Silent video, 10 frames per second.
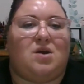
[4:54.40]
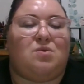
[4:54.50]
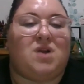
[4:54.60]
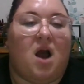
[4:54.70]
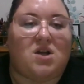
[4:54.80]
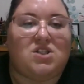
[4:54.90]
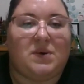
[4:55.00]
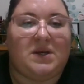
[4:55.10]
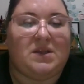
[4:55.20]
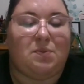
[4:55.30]
not
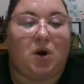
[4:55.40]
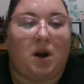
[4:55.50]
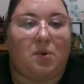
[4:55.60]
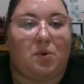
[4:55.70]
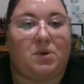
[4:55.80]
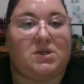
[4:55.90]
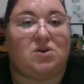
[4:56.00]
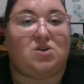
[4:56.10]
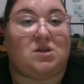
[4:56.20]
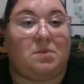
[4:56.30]
doing the proper
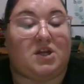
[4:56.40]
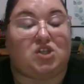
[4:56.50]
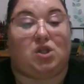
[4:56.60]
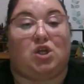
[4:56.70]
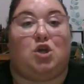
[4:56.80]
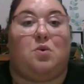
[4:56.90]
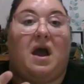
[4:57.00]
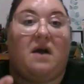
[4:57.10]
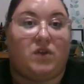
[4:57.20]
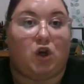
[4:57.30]
research to make sure that you
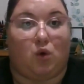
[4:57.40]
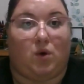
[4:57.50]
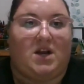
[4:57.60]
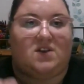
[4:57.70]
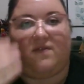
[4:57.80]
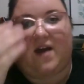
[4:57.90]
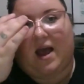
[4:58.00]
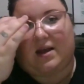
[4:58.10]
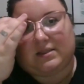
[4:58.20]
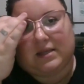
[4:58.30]
have the correct
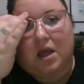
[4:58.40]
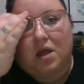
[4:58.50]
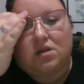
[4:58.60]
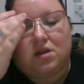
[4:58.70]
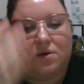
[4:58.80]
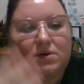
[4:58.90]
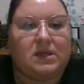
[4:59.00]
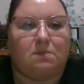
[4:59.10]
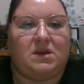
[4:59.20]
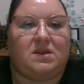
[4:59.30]
facts. those
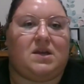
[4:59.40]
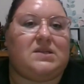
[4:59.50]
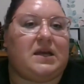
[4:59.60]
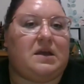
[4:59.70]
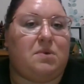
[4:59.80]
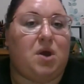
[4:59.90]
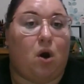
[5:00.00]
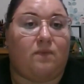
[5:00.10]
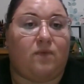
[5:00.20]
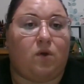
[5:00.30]
can be things that can be
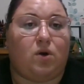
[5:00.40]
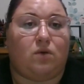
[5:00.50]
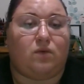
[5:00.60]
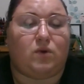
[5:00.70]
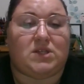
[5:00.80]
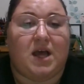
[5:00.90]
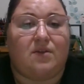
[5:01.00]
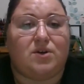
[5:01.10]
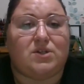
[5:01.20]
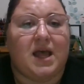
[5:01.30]
harmful and hurtful to
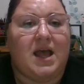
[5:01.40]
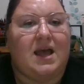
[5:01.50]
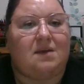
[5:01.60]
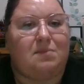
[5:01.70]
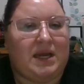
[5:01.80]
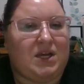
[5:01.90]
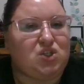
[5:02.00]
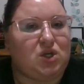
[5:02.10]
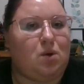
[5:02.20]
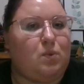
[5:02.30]
others, and making
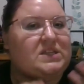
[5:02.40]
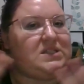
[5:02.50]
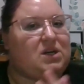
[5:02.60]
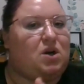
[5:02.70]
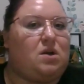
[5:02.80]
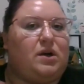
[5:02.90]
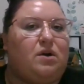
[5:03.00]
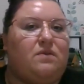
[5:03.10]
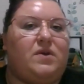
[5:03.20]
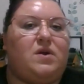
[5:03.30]
sure that we steer
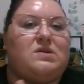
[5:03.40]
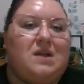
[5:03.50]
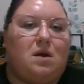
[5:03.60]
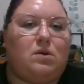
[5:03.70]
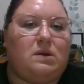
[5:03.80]
clear of those not only